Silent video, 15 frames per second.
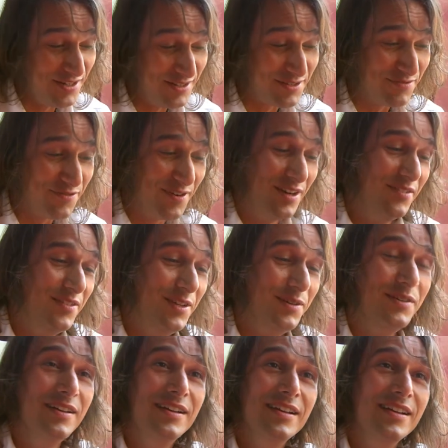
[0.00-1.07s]
sheets in front of you
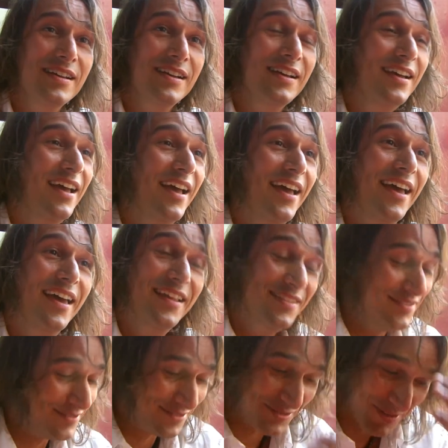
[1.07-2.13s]
and
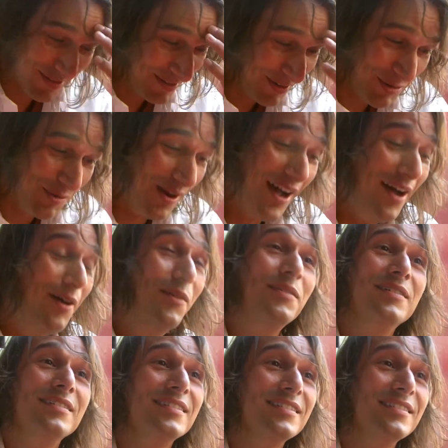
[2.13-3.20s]
just think, wow,
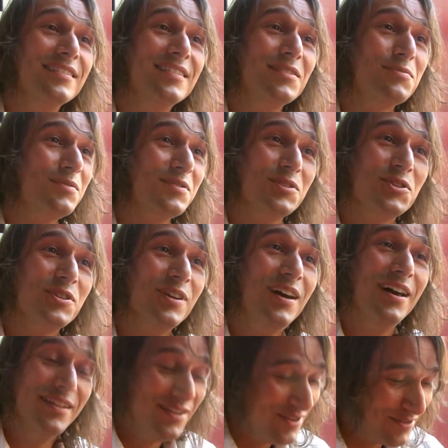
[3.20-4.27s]
this was a
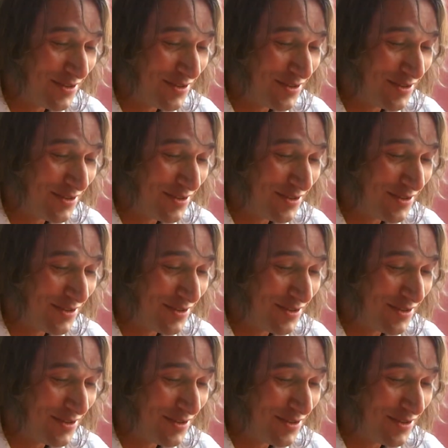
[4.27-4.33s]
shot.